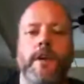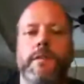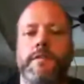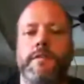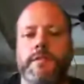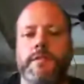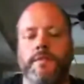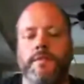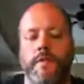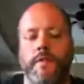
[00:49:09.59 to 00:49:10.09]

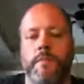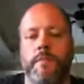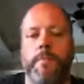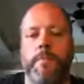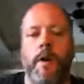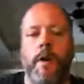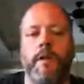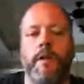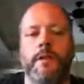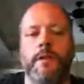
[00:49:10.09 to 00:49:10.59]
chunks of
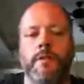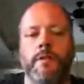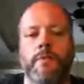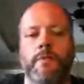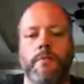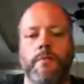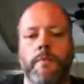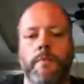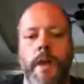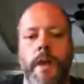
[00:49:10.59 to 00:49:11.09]

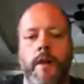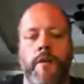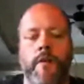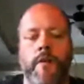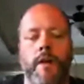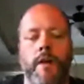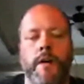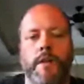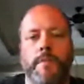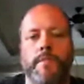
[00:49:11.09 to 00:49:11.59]
Apollo
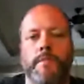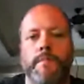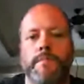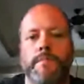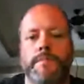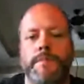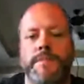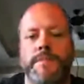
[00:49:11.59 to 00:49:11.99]
era